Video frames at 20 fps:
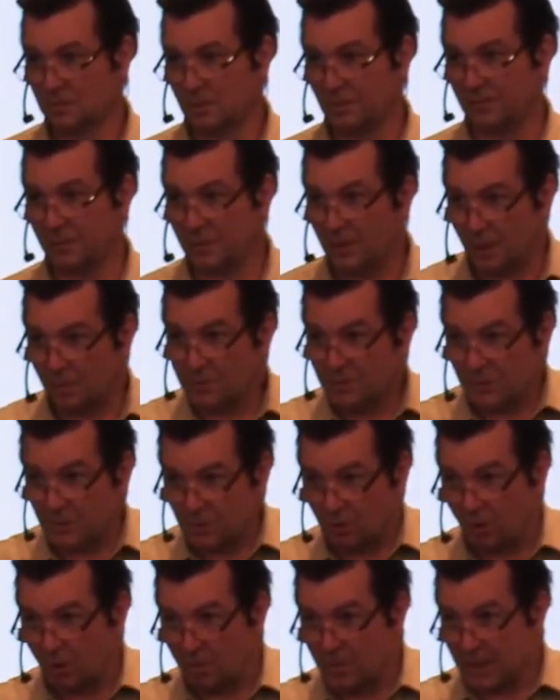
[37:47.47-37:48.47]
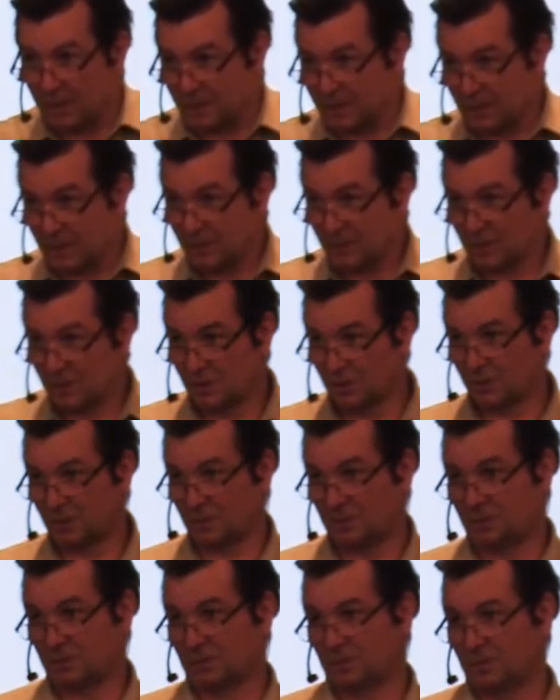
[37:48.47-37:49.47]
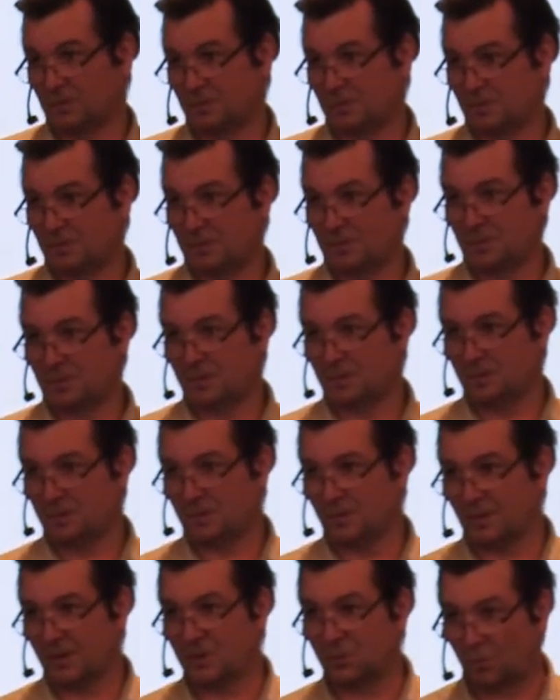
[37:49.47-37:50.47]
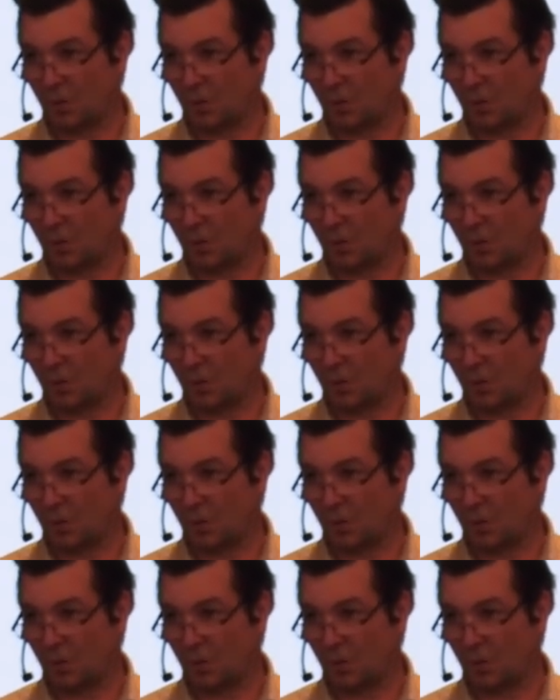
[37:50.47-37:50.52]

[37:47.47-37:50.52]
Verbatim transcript: Have you come to torment us? They